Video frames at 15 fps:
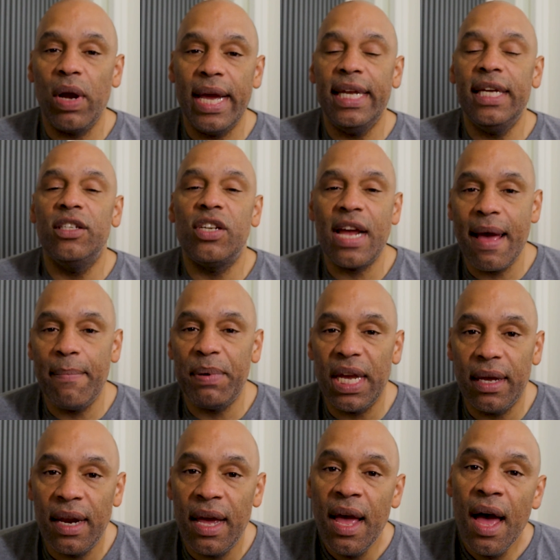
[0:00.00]
reigning
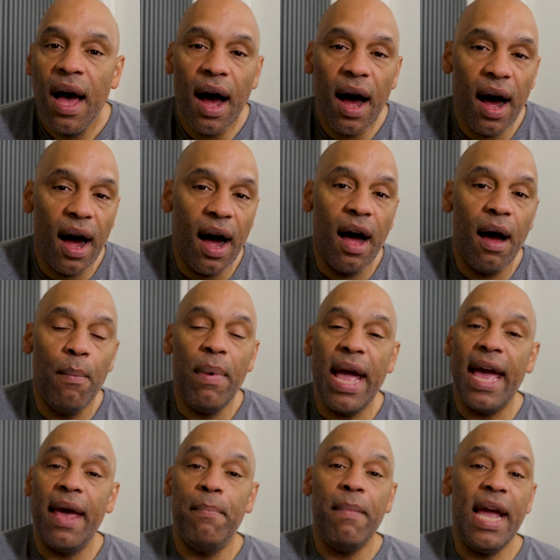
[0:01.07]
champion,
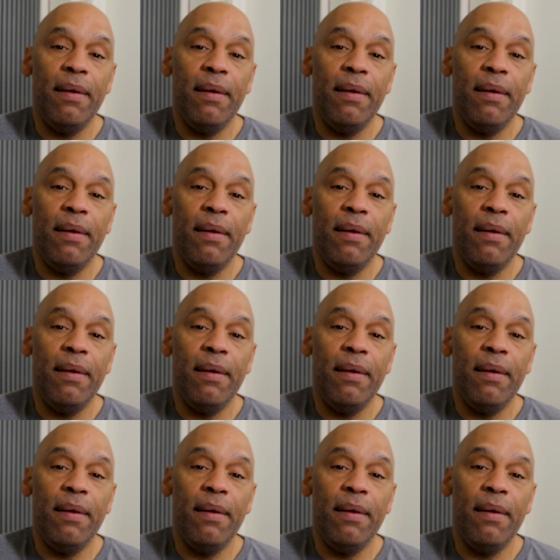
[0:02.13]
and